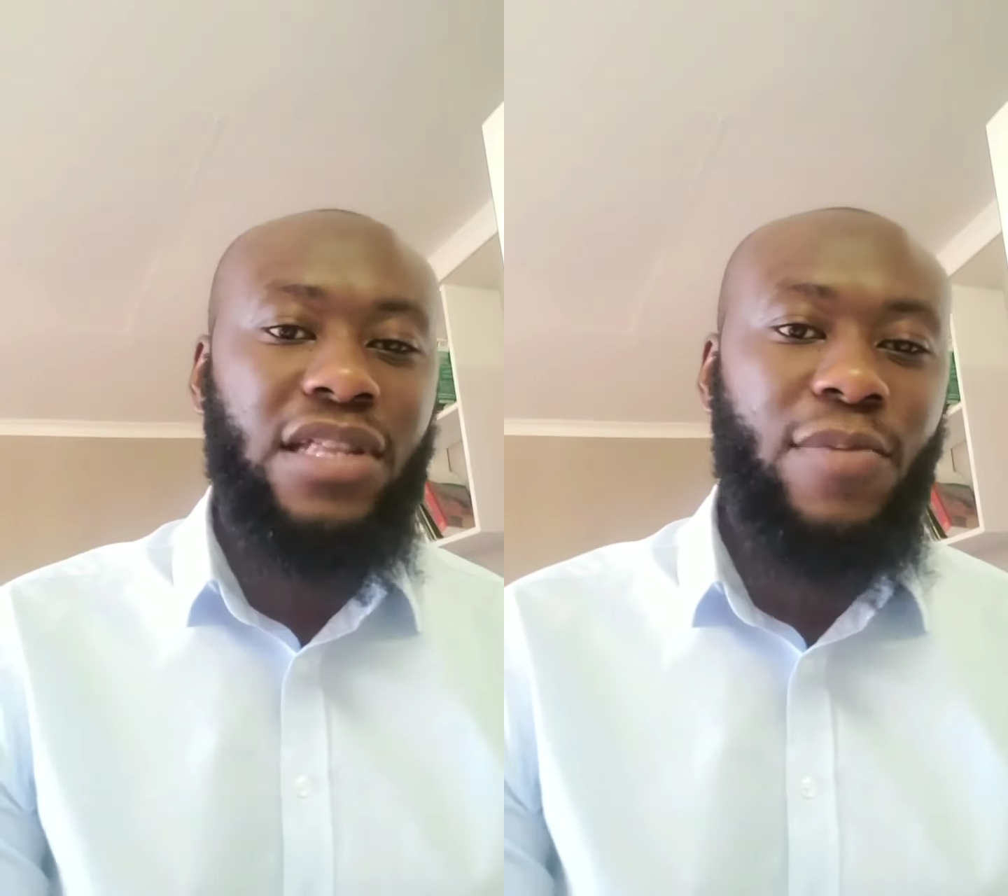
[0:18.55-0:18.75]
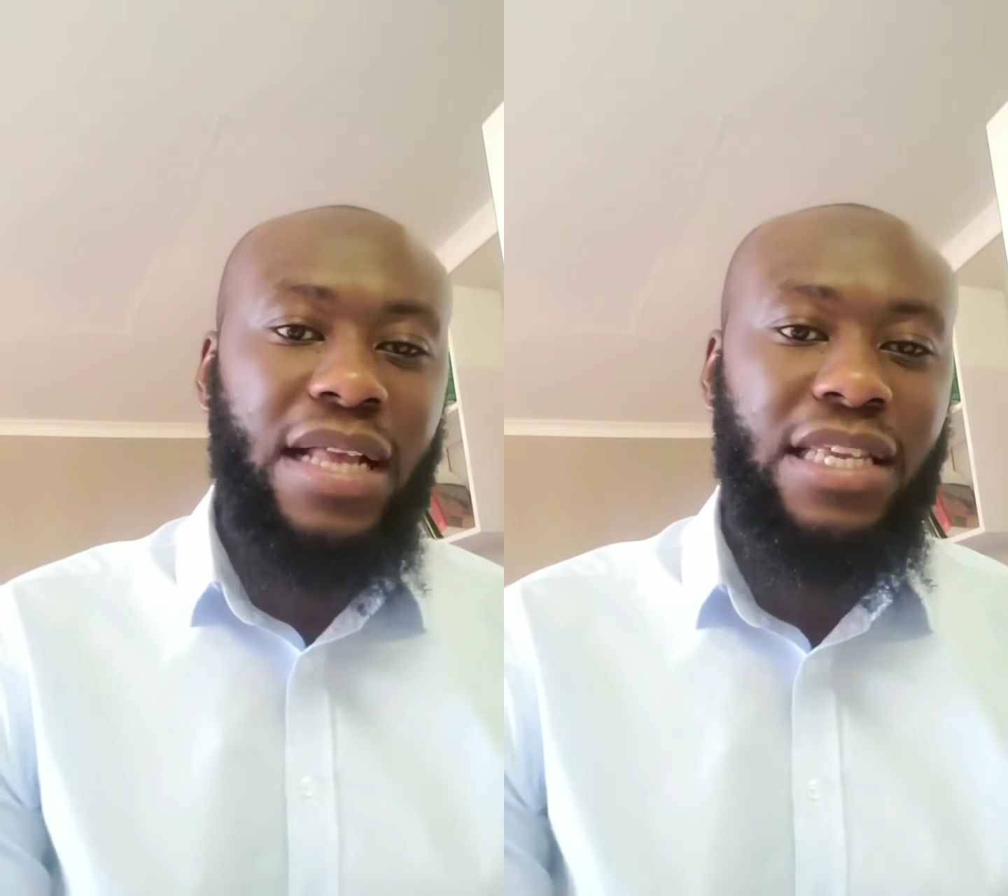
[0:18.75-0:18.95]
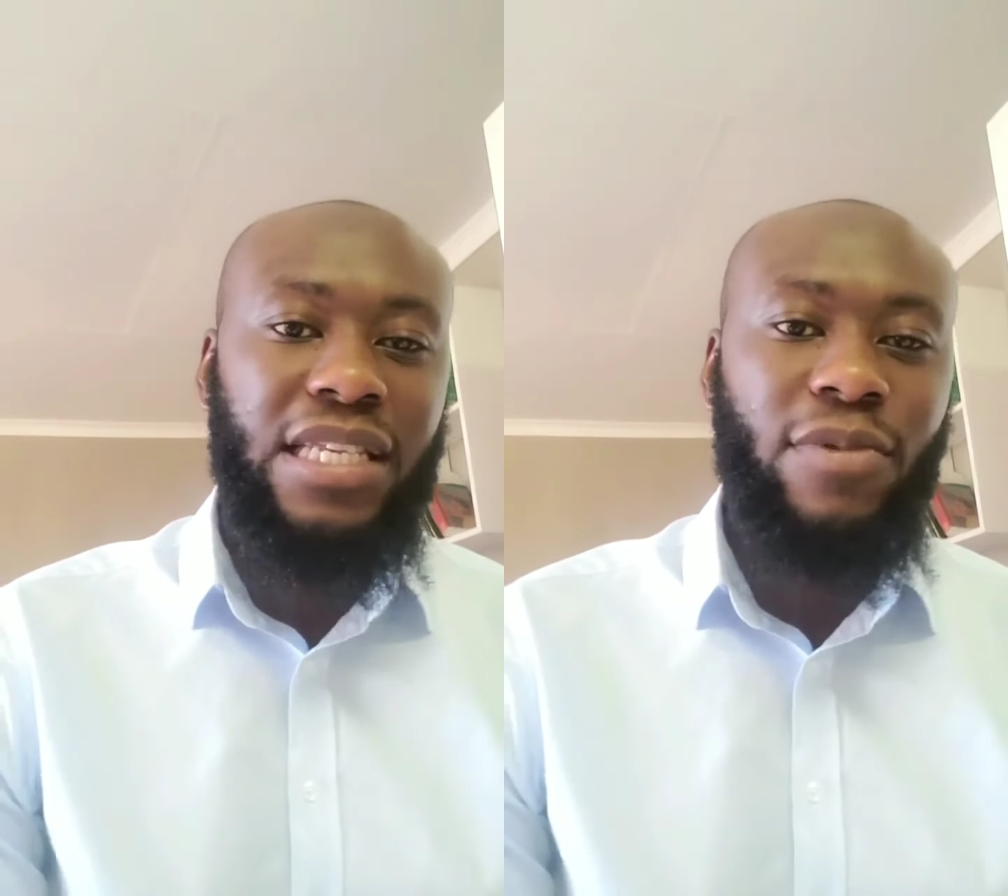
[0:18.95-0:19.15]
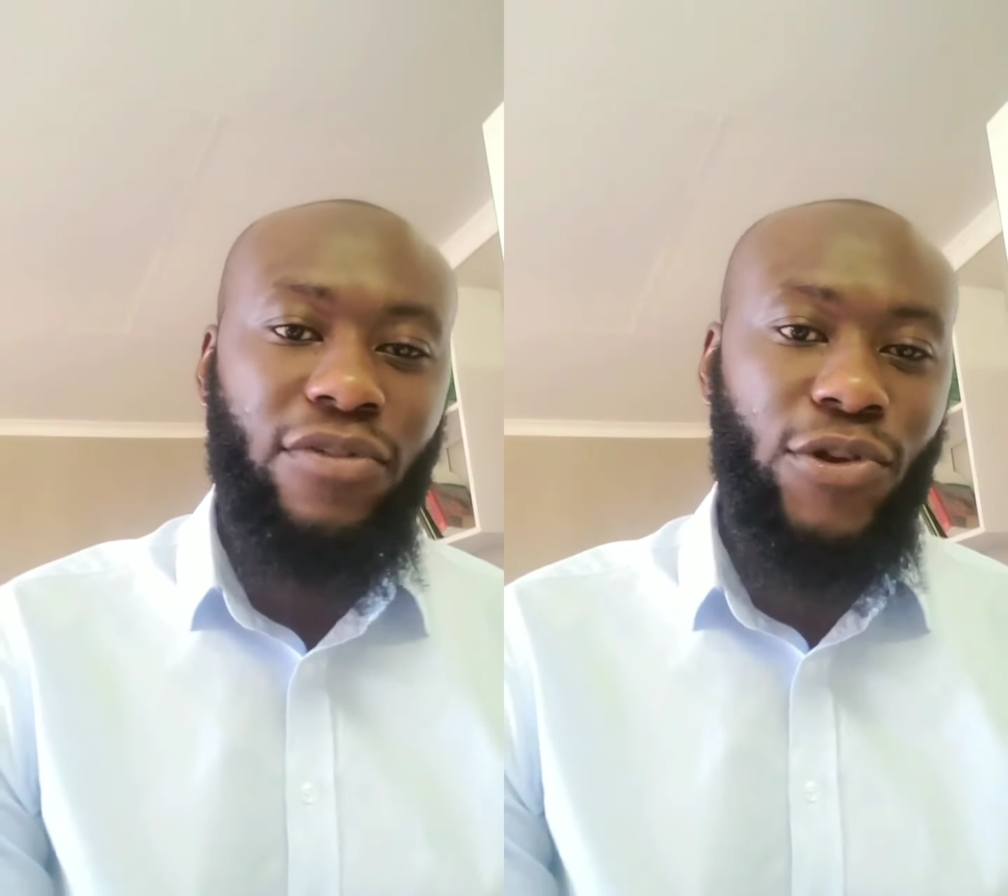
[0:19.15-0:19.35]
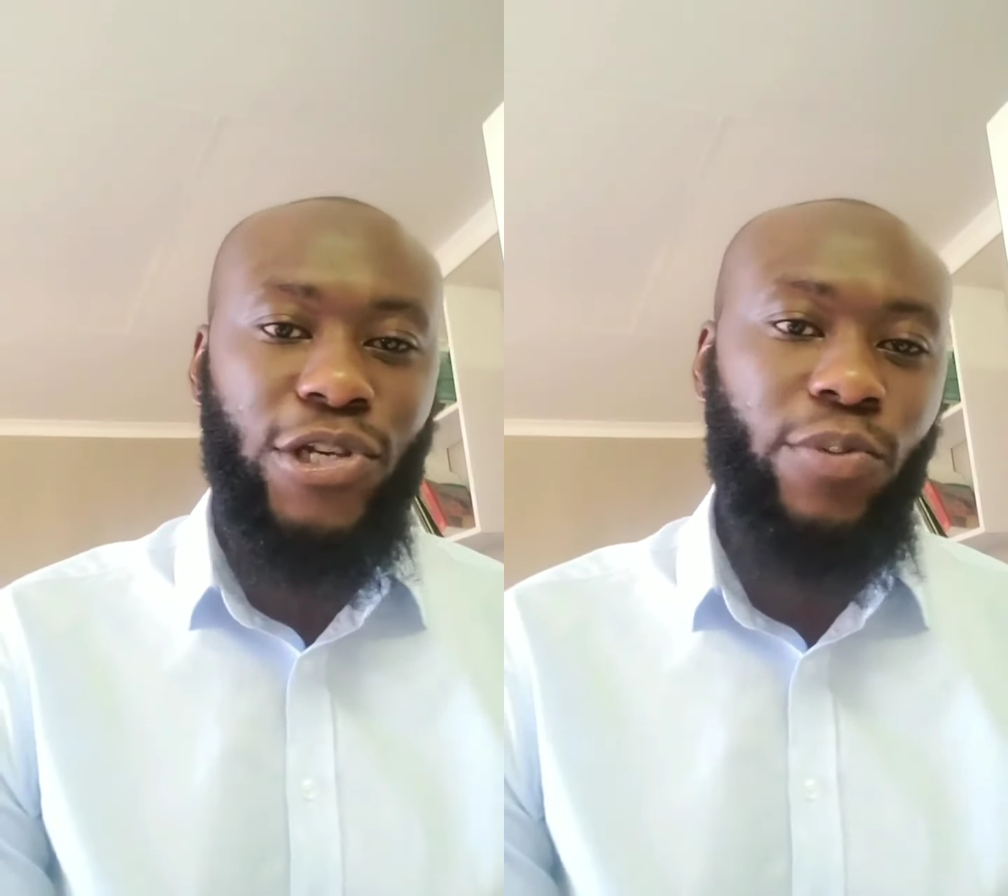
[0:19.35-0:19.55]
in the baptism
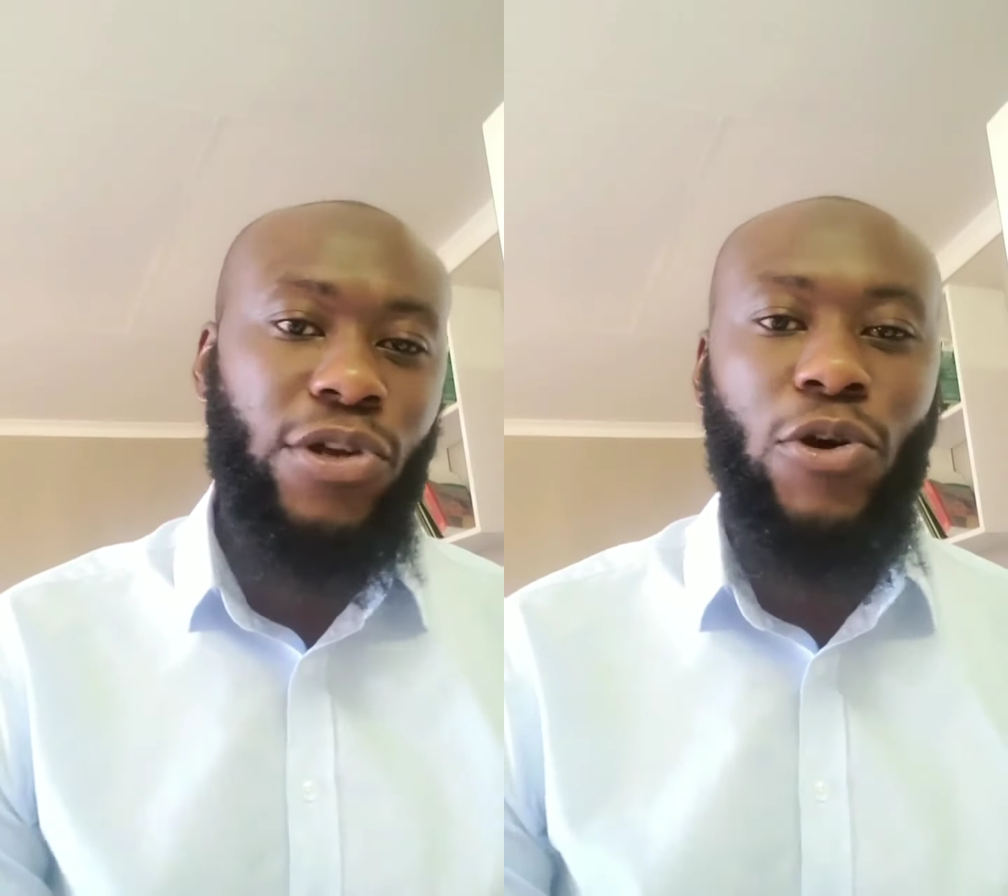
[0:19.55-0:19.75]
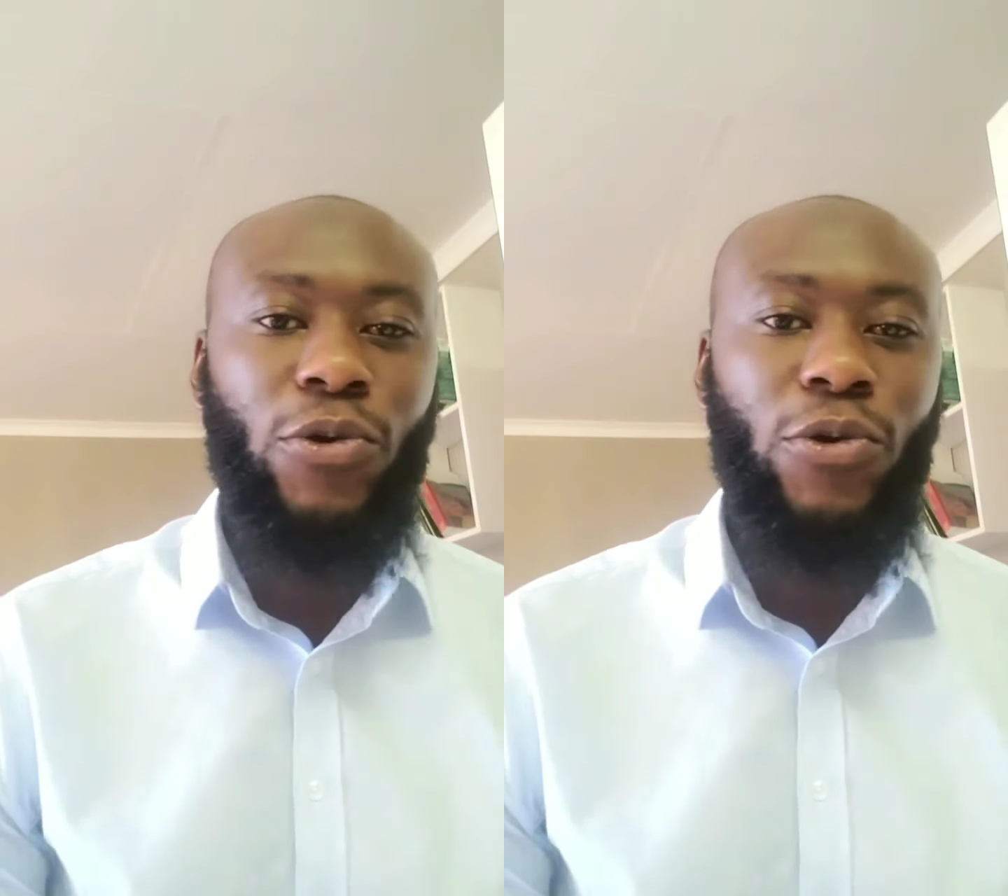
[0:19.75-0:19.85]
of the Holy Spirit,